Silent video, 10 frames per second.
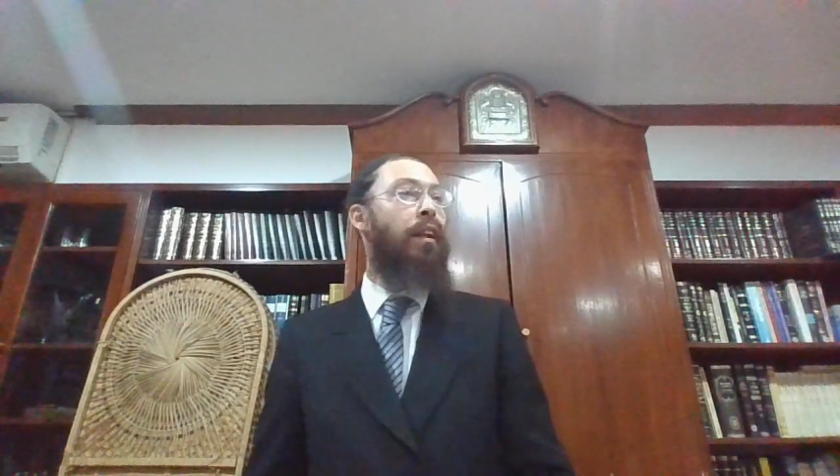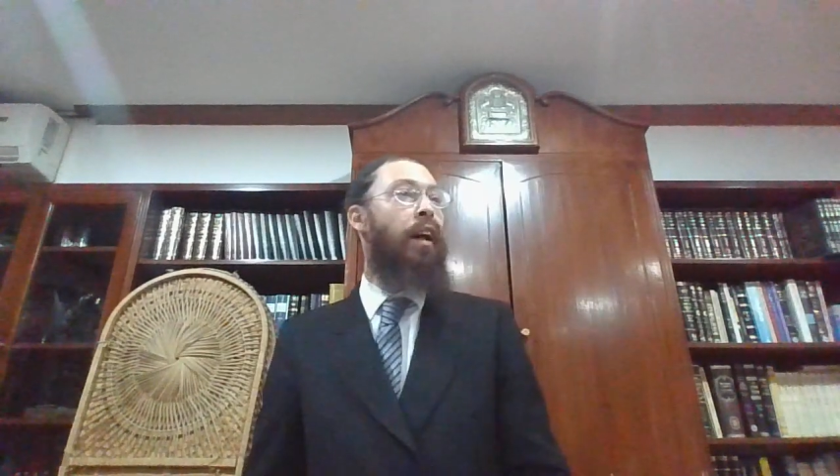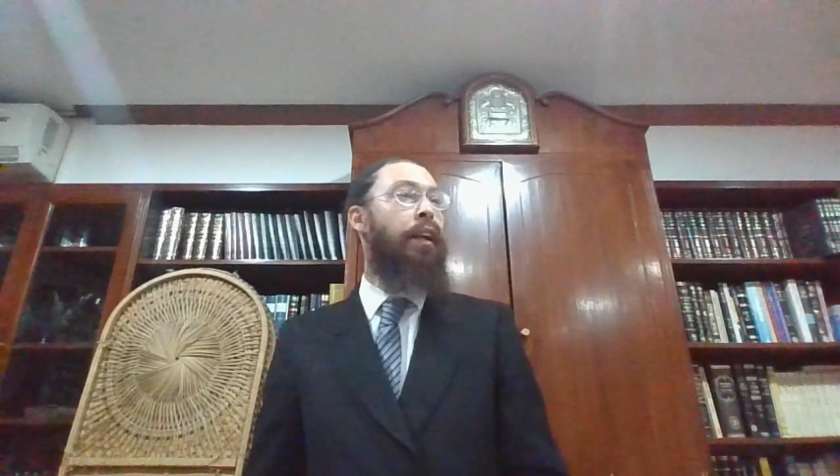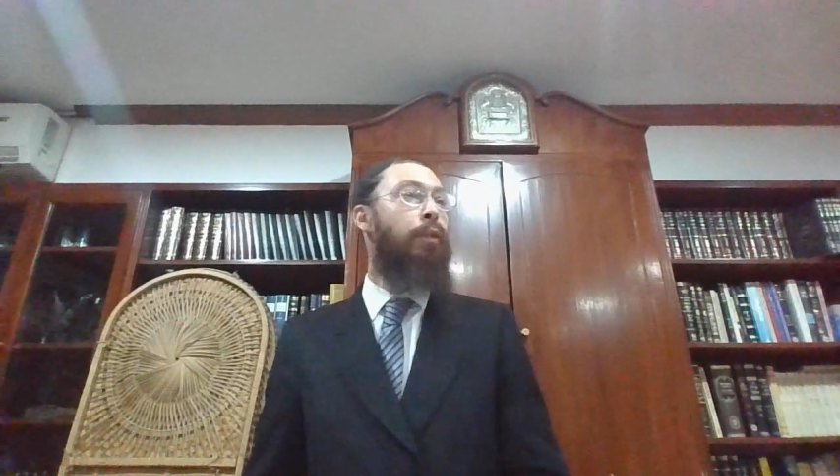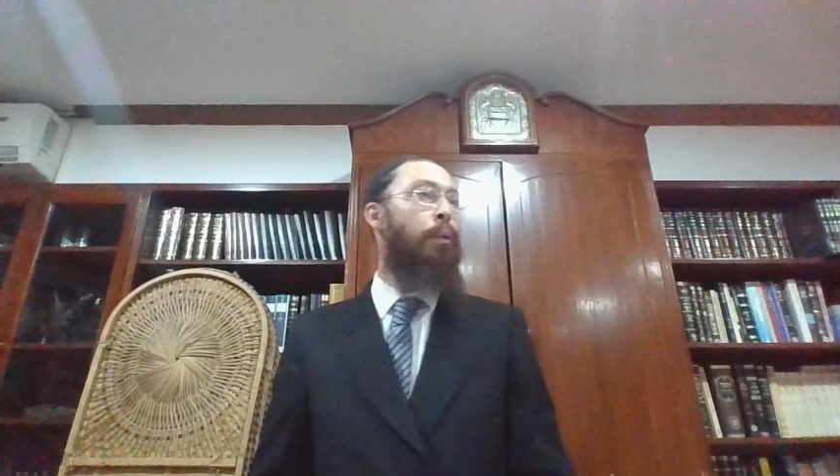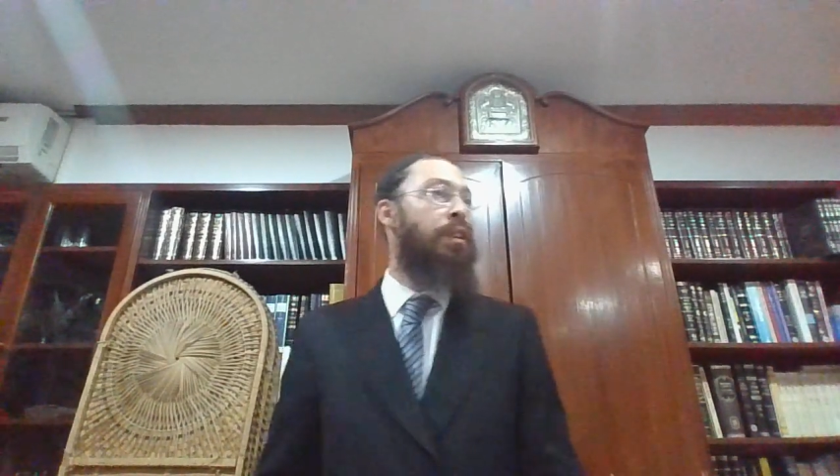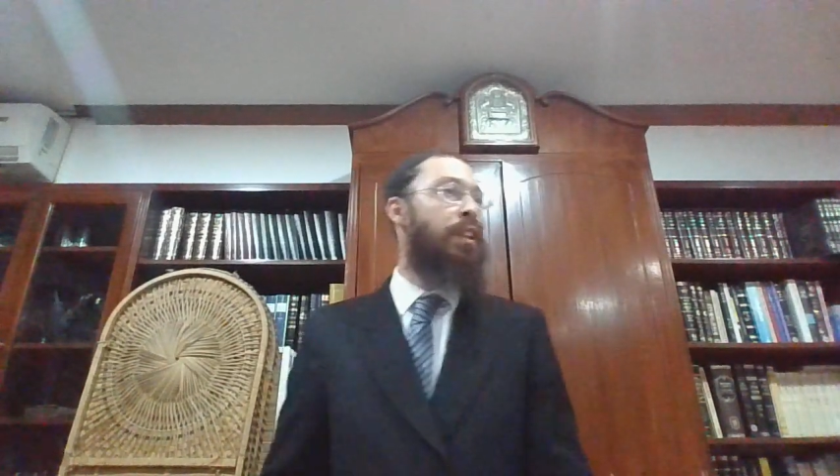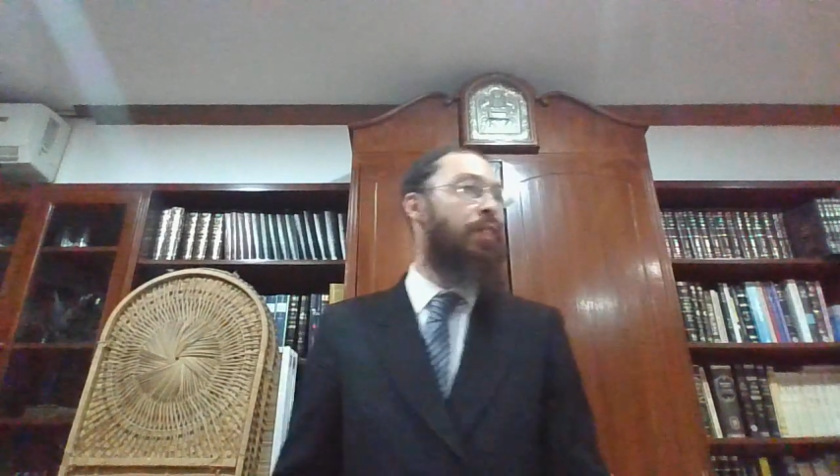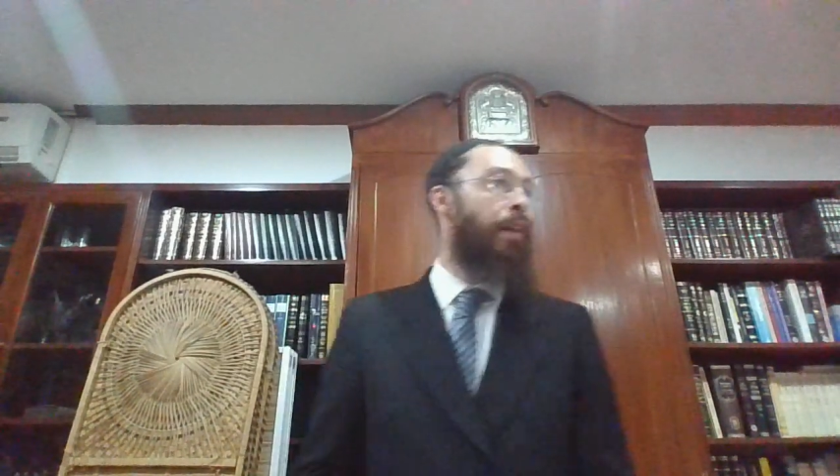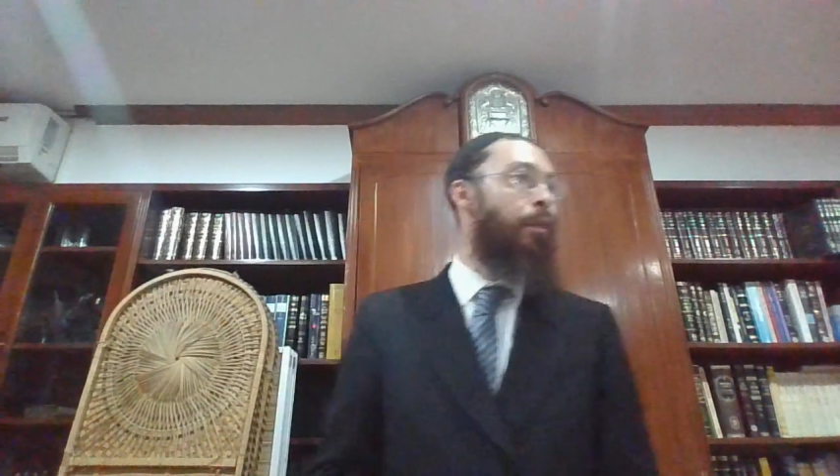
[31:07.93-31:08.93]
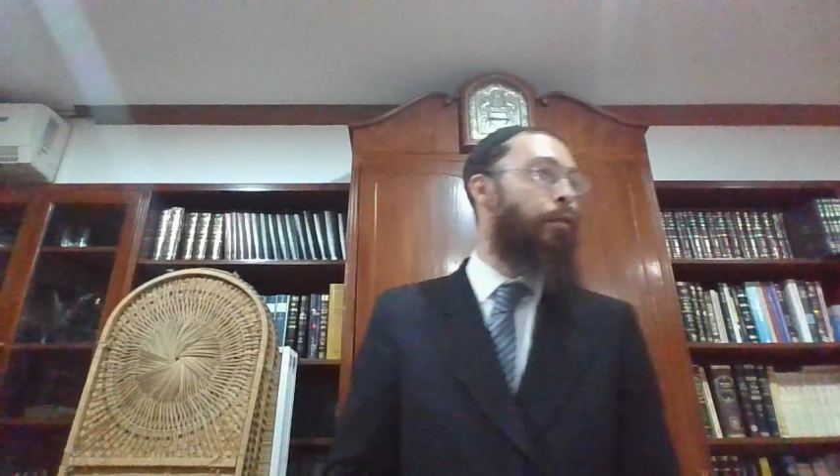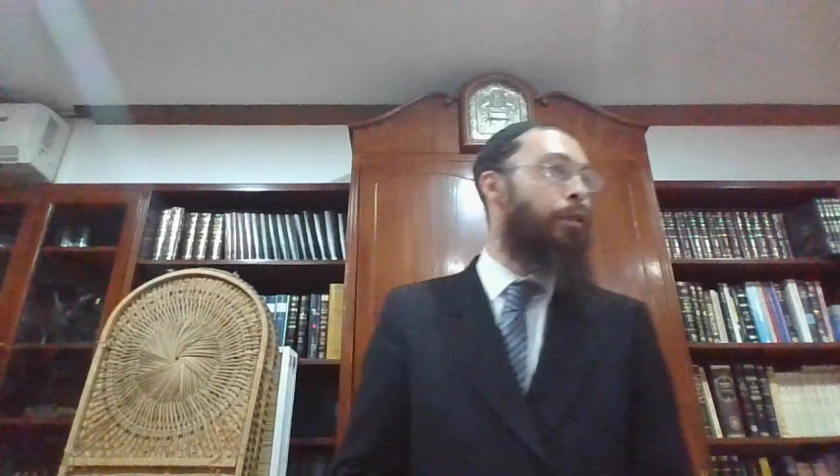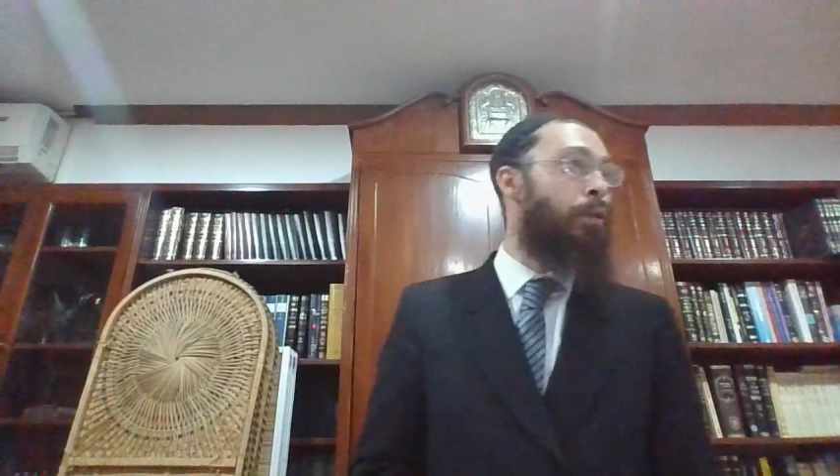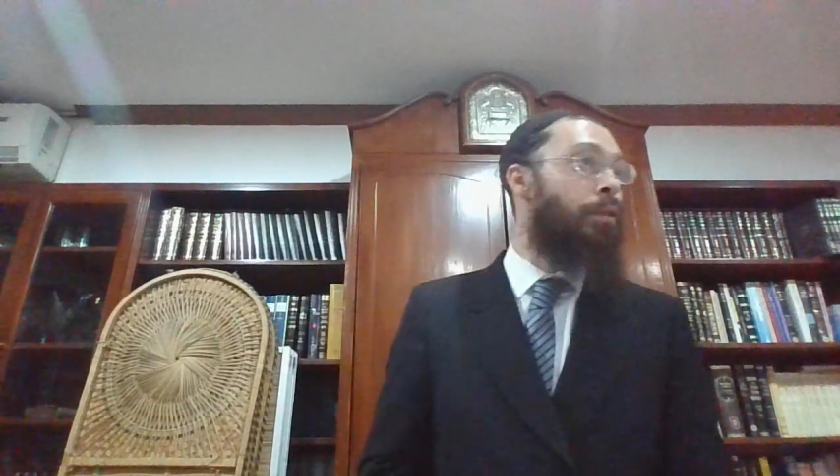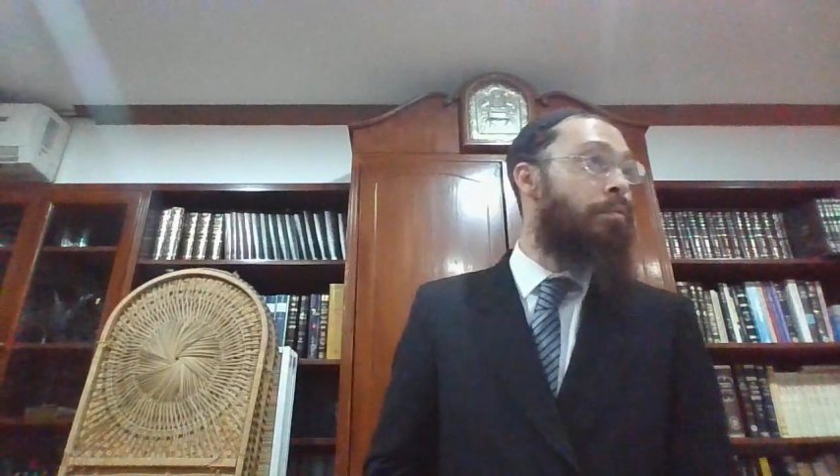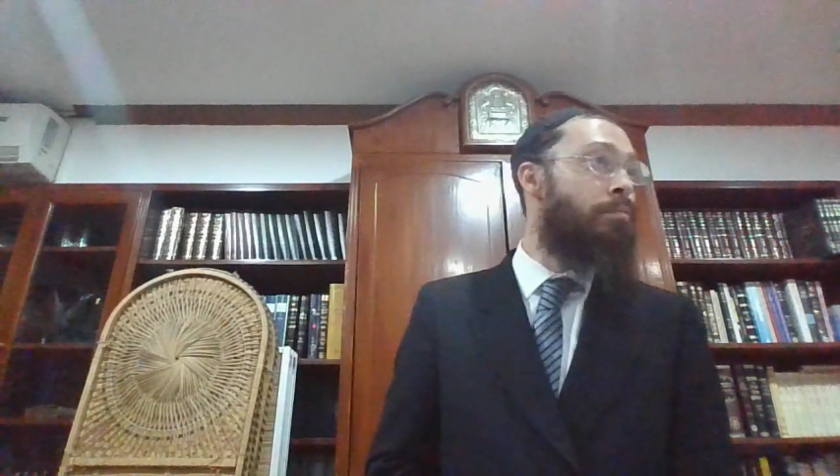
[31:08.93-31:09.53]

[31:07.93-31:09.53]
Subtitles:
like? What was his favorite food?